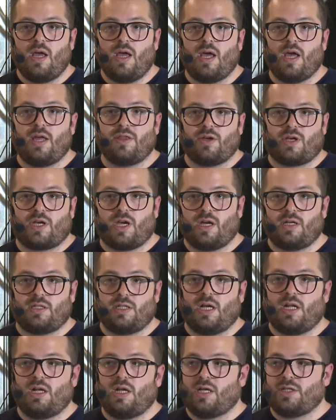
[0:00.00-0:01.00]
And the
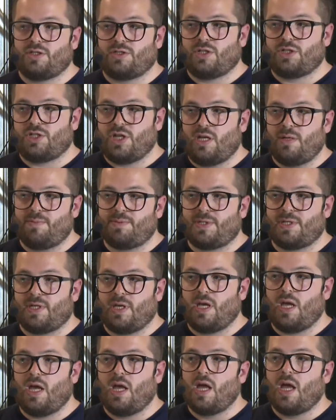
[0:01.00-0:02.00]
kernel and the
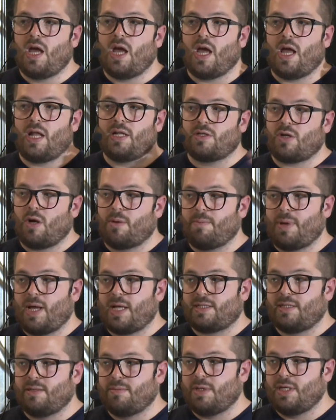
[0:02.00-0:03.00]
glibc
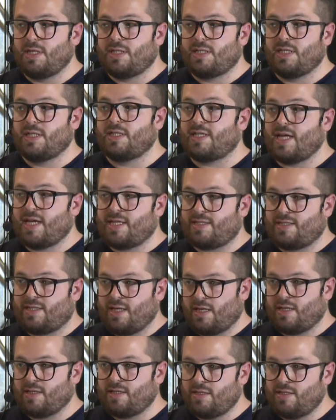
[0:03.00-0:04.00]
incompatibility
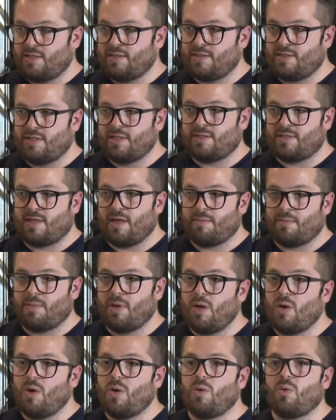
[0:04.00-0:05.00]
testing system
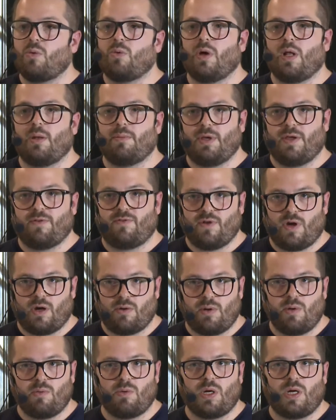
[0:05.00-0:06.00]
will be
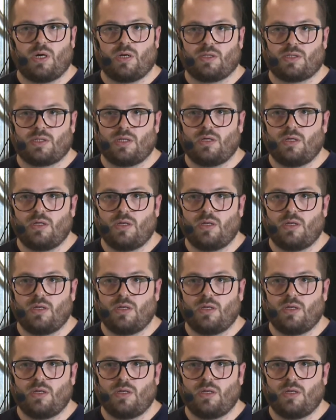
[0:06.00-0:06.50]
very weird.